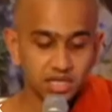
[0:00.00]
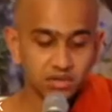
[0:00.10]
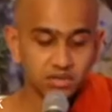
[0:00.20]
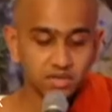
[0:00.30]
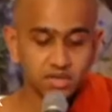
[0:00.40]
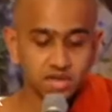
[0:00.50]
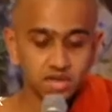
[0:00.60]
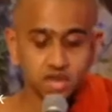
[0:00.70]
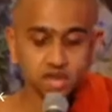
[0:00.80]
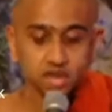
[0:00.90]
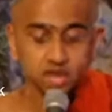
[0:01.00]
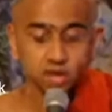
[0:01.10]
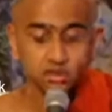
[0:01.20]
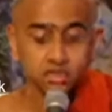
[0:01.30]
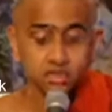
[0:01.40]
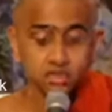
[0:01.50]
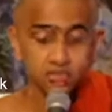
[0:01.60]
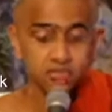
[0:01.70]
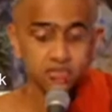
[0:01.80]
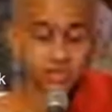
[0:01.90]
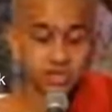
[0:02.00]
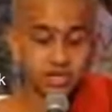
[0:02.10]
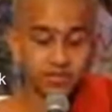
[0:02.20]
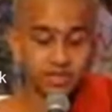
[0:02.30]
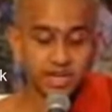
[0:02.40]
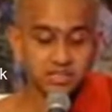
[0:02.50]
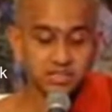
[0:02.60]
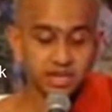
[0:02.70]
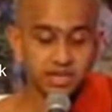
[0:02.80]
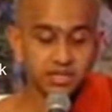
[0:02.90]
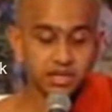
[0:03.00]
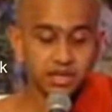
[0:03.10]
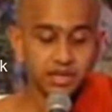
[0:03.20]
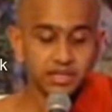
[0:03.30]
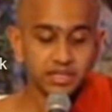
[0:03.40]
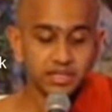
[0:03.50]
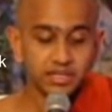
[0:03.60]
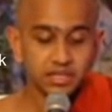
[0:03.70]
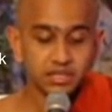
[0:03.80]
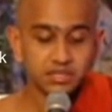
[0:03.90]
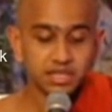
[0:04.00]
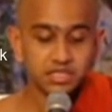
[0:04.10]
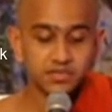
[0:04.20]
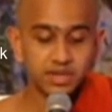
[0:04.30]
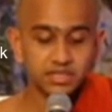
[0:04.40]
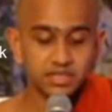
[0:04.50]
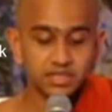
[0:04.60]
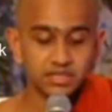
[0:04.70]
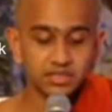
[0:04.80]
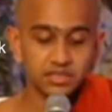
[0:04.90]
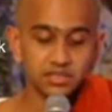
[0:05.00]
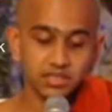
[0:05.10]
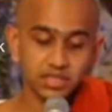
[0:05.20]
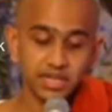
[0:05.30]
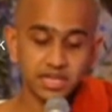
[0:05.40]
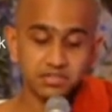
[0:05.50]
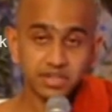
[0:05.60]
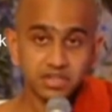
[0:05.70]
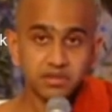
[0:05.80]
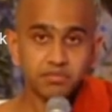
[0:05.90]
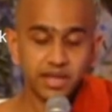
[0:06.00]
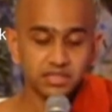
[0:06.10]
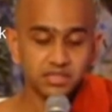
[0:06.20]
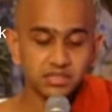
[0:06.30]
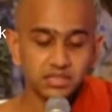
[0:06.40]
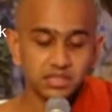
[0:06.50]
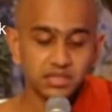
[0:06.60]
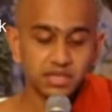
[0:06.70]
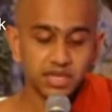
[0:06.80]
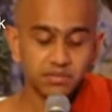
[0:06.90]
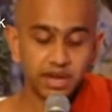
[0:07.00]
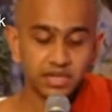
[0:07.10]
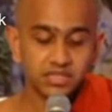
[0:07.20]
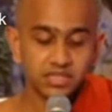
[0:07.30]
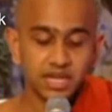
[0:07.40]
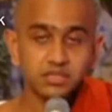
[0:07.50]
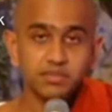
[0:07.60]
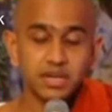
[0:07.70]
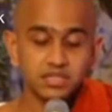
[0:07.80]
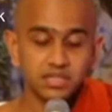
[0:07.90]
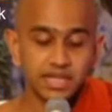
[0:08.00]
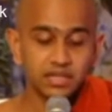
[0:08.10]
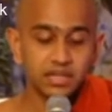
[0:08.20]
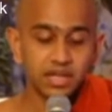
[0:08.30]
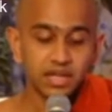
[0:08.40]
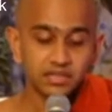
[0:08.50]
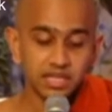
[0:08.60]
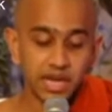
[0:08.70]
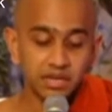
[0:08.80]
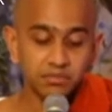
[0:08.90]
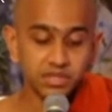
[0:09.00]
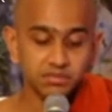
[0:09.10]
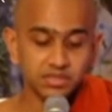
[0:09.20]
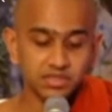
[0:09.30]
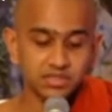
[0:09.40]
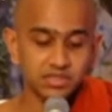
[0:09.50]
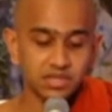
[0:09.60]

Now see, on the left-hand side, internal sense faculties. He has written in brackets. In brackets, he has mentioned that they are impermanent.